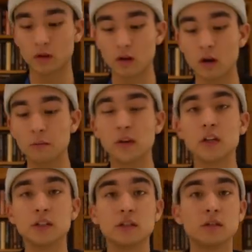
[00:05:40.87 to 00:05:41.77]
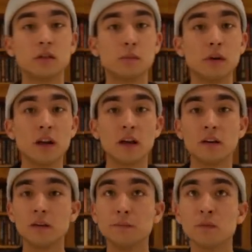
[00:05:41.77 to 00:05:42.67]
The combination of the
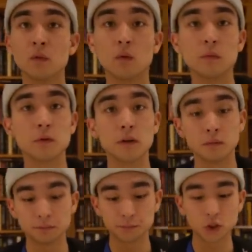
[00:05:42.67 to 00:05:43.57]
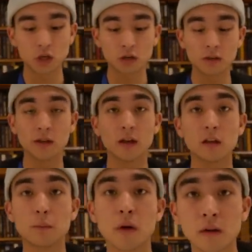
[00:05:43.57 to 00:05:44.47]
banana, whipped cream, chocolate, and
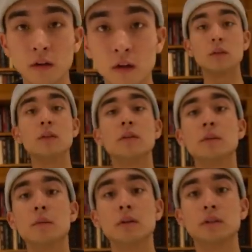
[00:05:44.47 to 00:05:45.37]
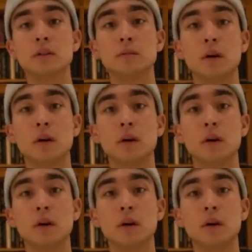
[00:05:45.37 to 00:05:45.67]
the pancake literally melts in your